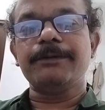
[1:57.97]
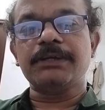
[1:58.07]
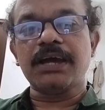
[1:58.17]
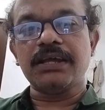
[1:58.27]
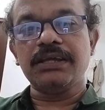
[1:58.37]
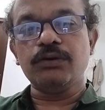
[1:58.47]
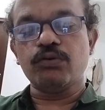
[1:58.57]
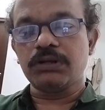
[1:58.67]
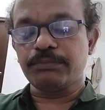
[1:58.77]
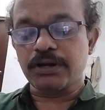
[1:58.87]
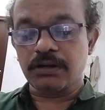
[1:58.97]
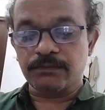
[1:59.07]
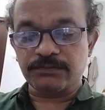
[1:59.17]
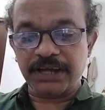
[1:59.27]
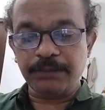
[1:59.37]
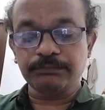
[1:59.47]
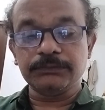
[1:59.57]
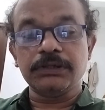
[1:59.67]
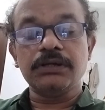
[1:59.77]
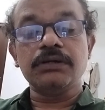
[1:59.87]
we carry over a period of time,
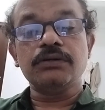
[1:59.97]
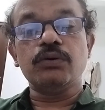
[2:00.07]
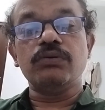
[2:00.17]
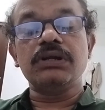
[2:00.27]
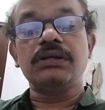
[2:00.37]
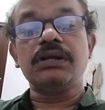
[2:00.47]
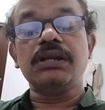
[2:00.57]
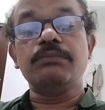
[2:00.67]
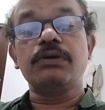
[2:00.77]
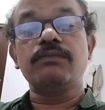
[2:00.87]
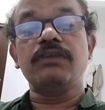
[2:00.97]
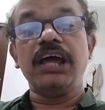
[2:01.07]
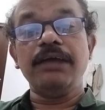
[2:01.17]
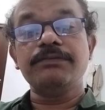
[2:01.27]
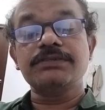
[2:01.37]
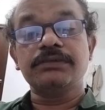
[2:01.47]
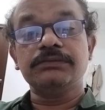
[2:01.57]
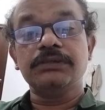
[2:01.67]
over a number of lives.